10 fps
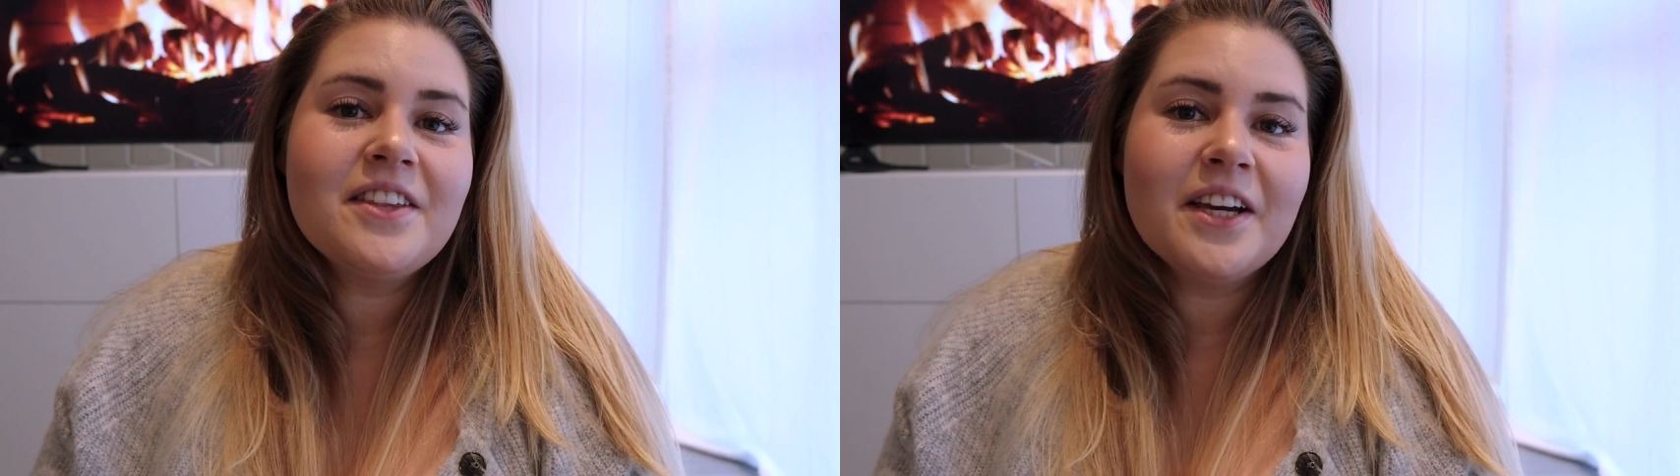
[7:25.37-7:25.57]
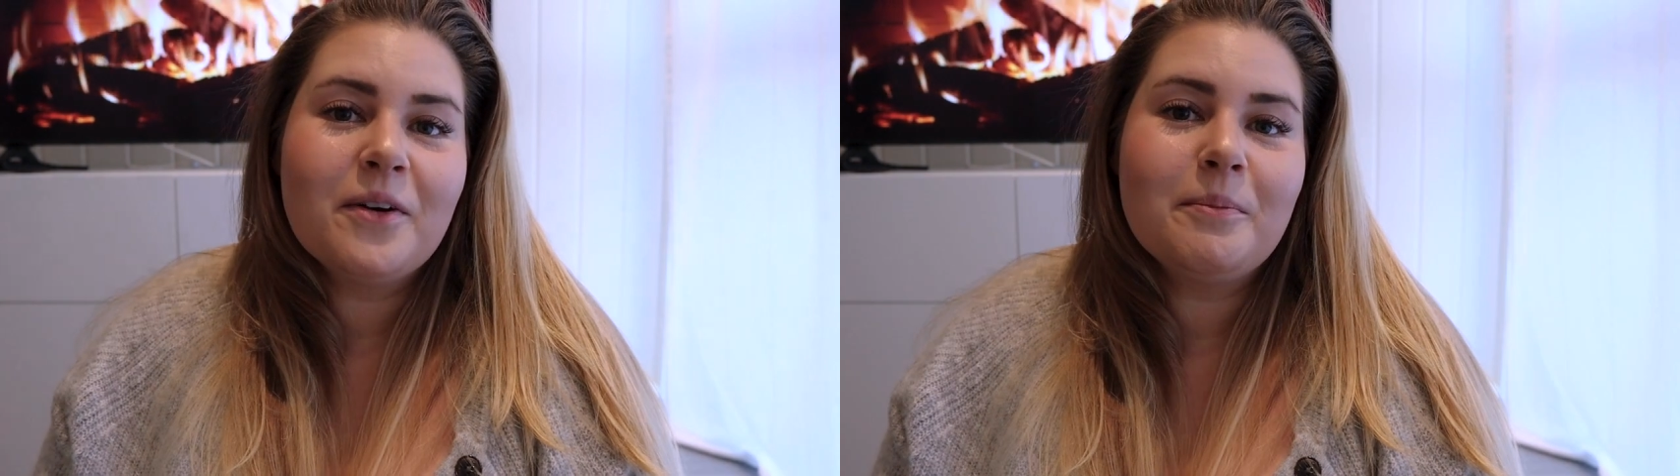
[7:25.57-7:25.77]

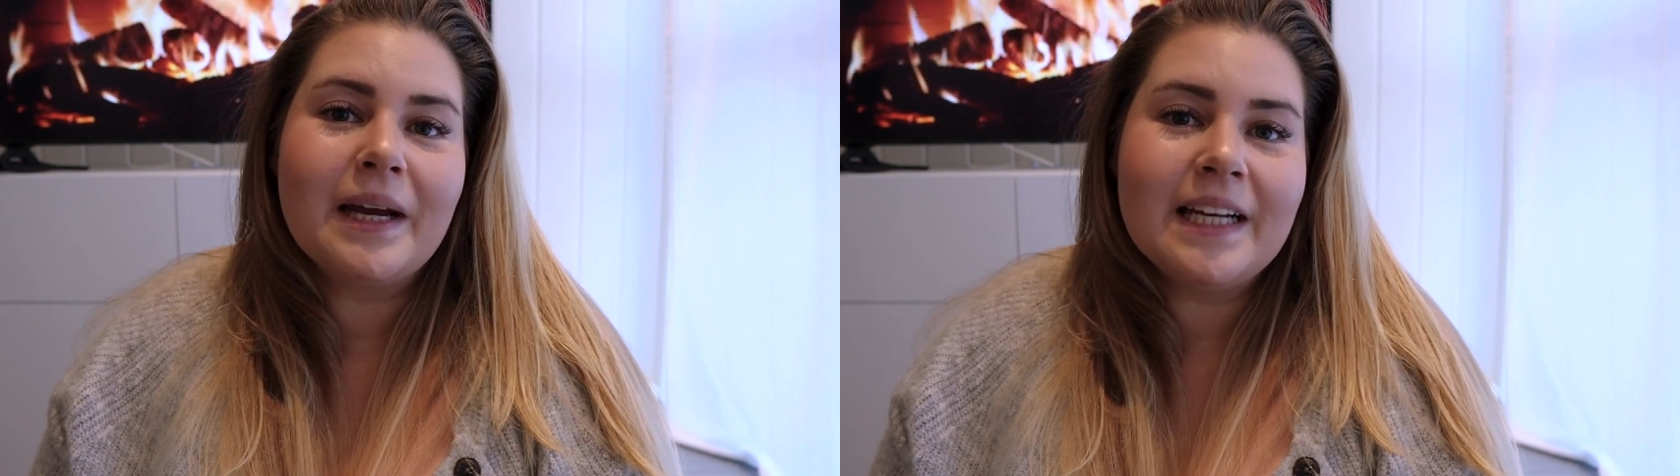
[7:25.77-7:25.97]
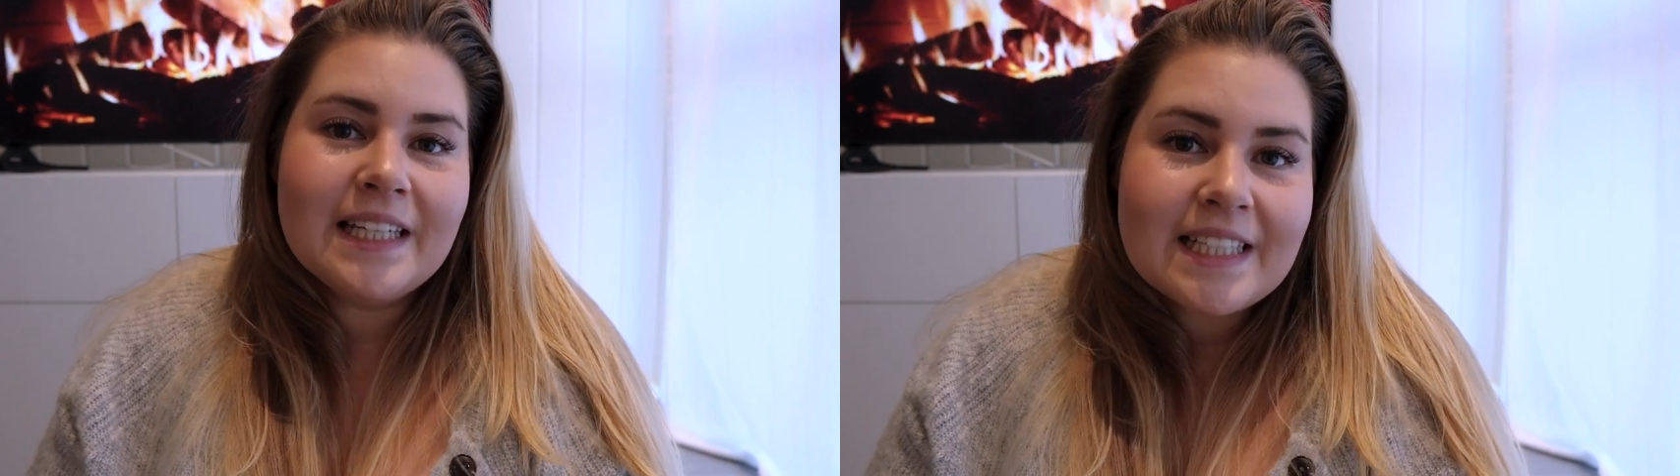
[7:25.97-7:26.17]
thing on
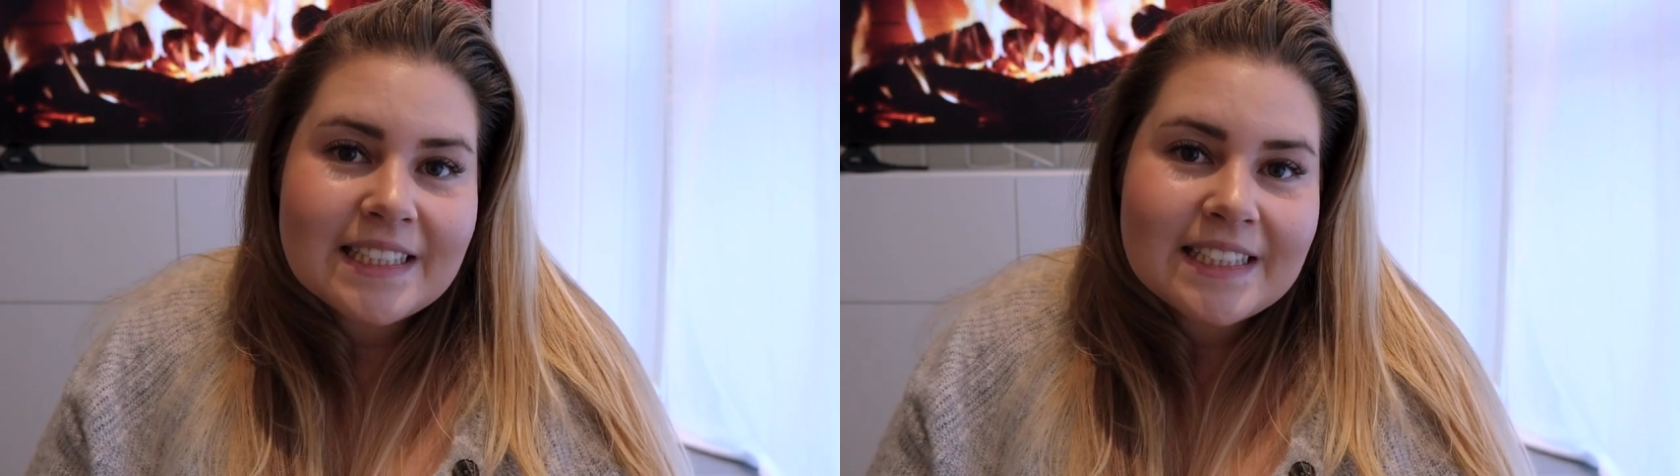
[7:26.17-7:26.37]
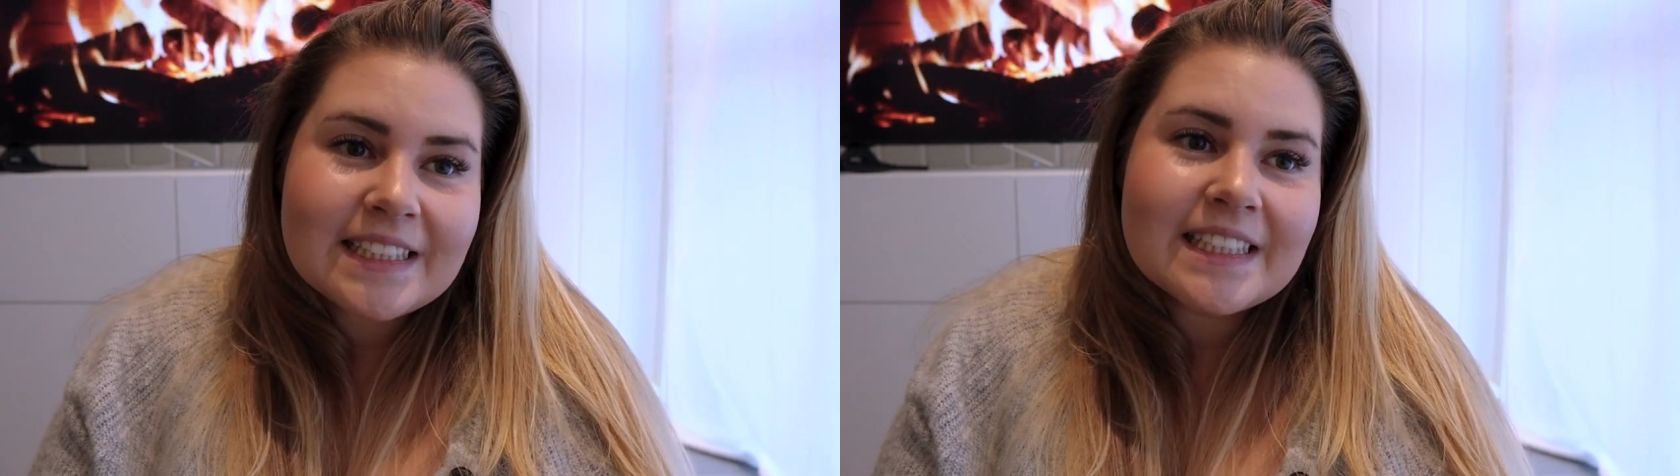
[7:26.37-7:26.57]
my
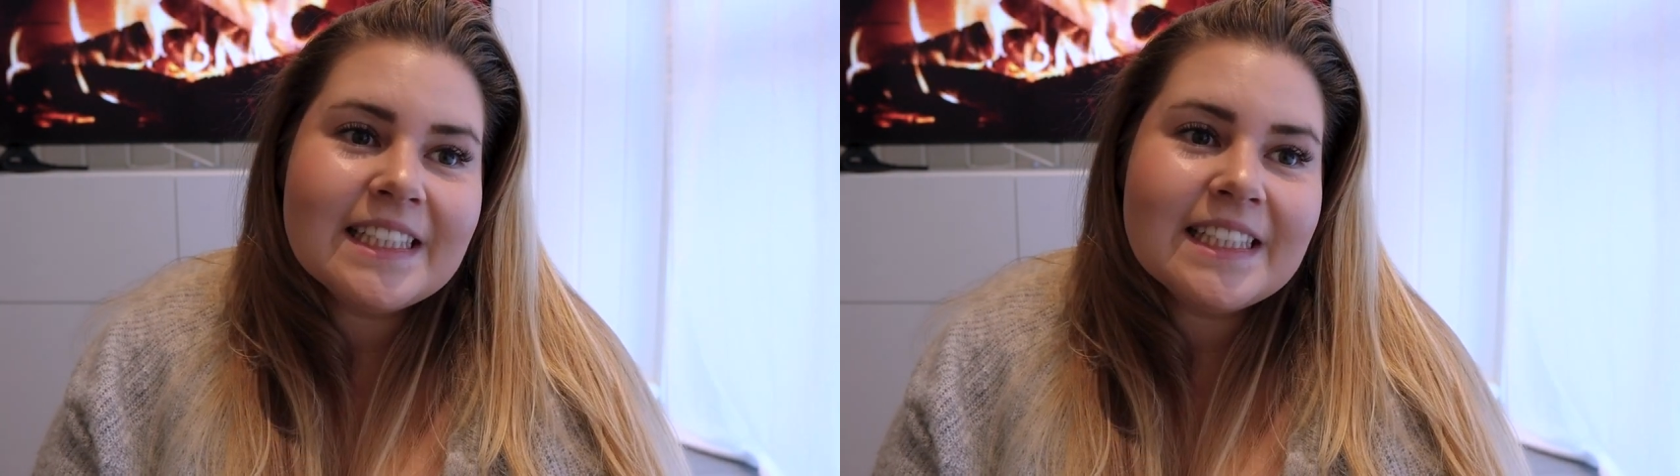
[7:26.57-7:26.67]
list